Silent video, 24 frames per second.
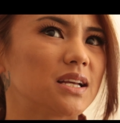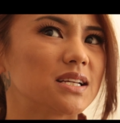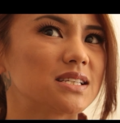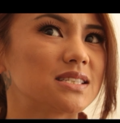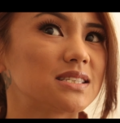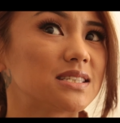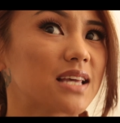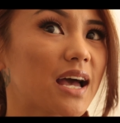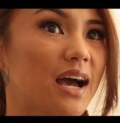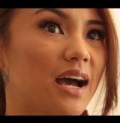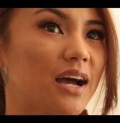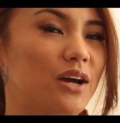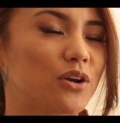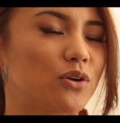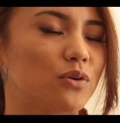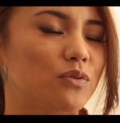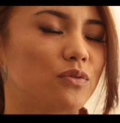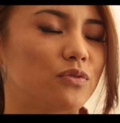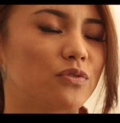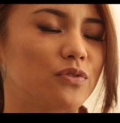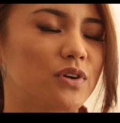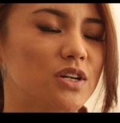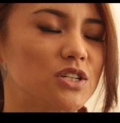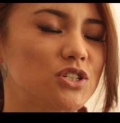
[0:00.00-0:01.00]
like sad
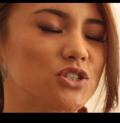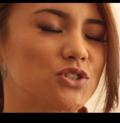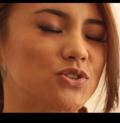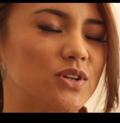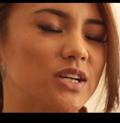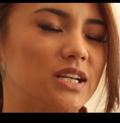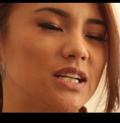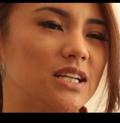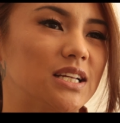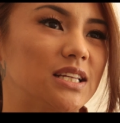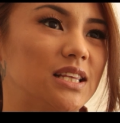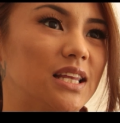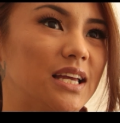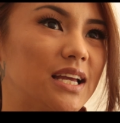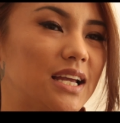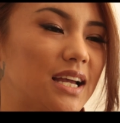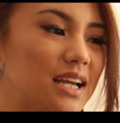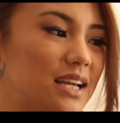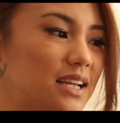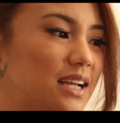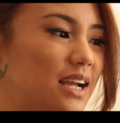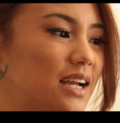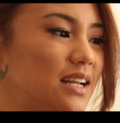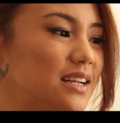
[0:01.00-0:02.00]
or I'm frustrated, like
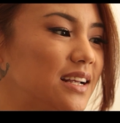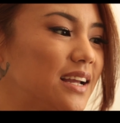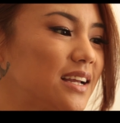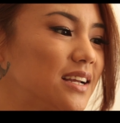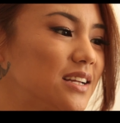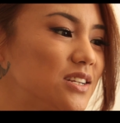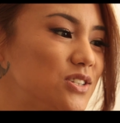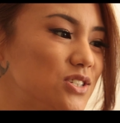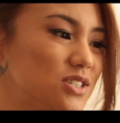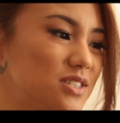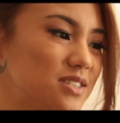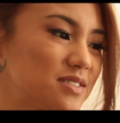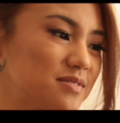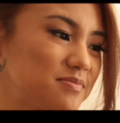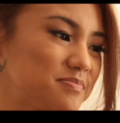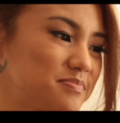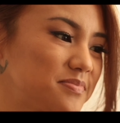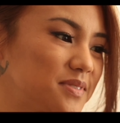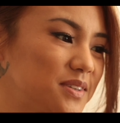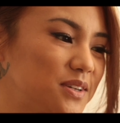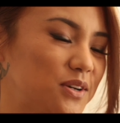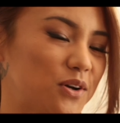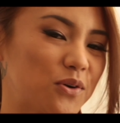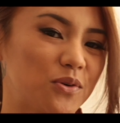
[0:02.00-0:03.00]
I could just
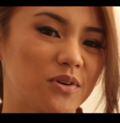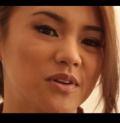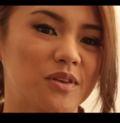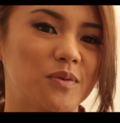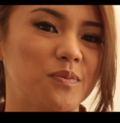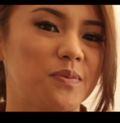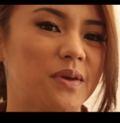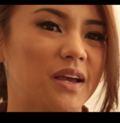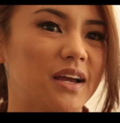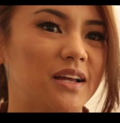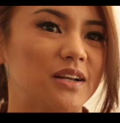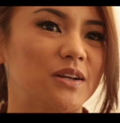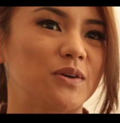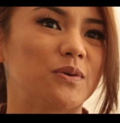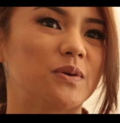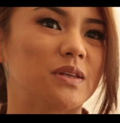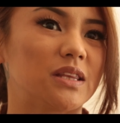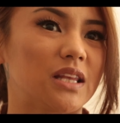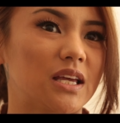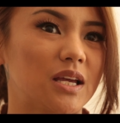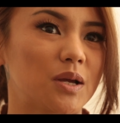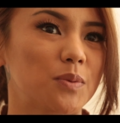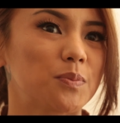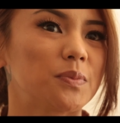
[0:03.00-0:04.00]
go to the piano
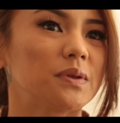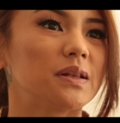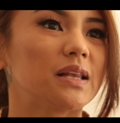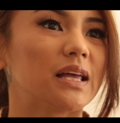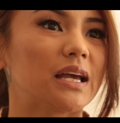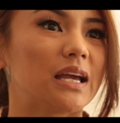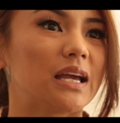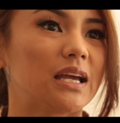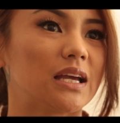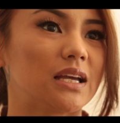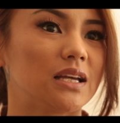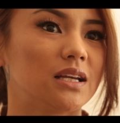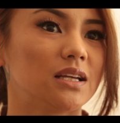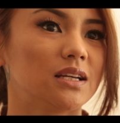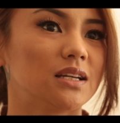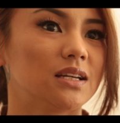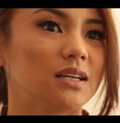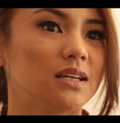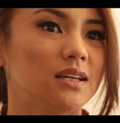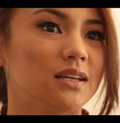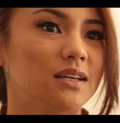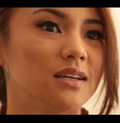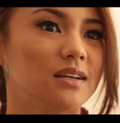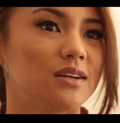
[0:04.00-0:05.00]
and like play
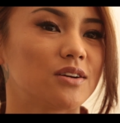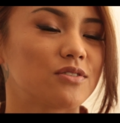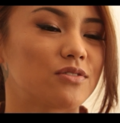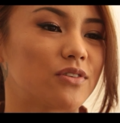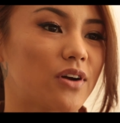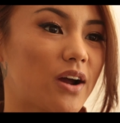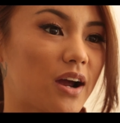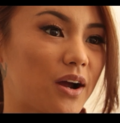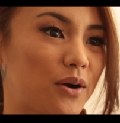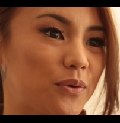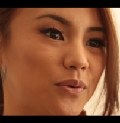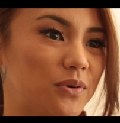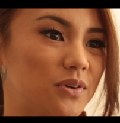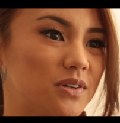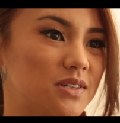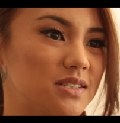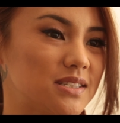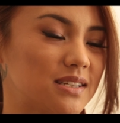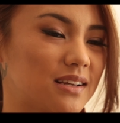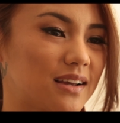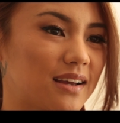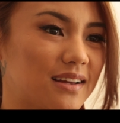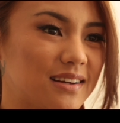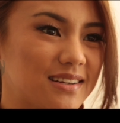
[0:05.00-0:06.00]
for
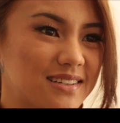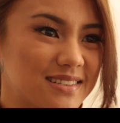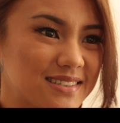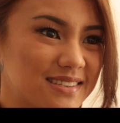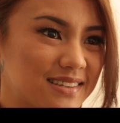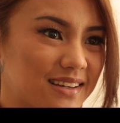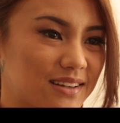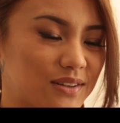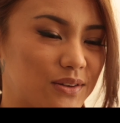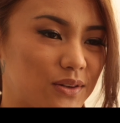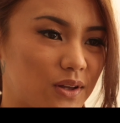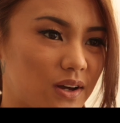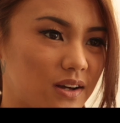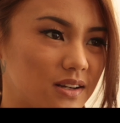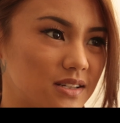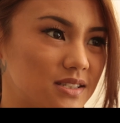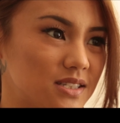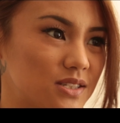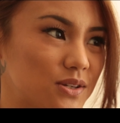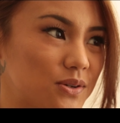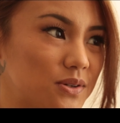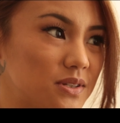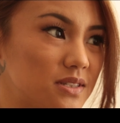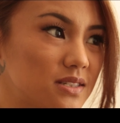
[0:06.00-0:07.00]
hours and kind of just get
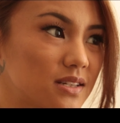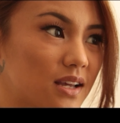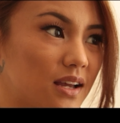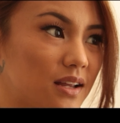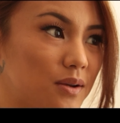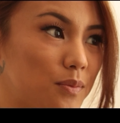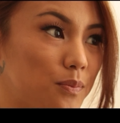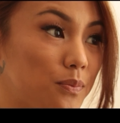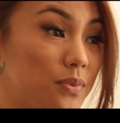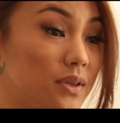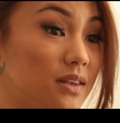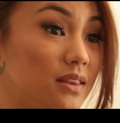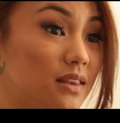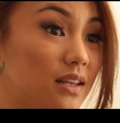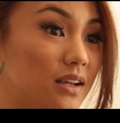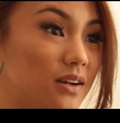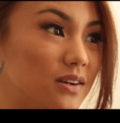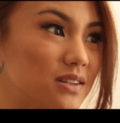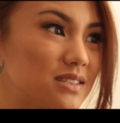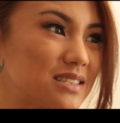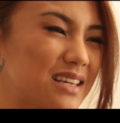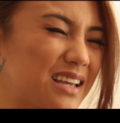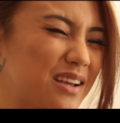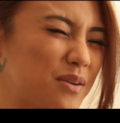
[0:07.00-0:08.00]
lost. So it's kind of been
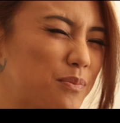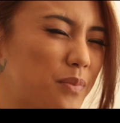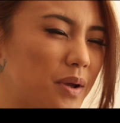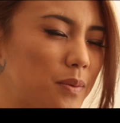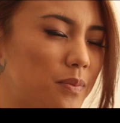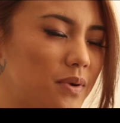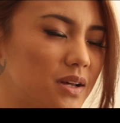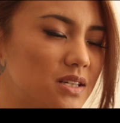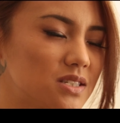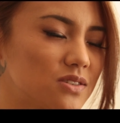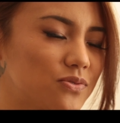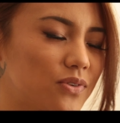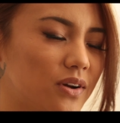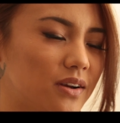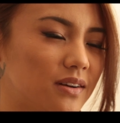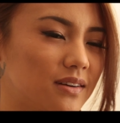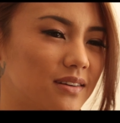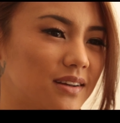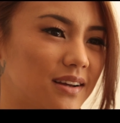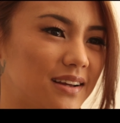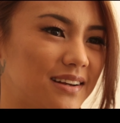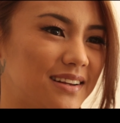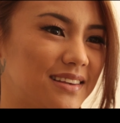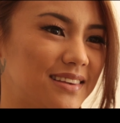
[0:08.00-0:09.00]
there. It's like my best
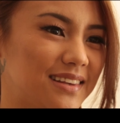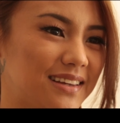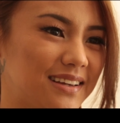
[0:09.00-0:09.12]
friend kind of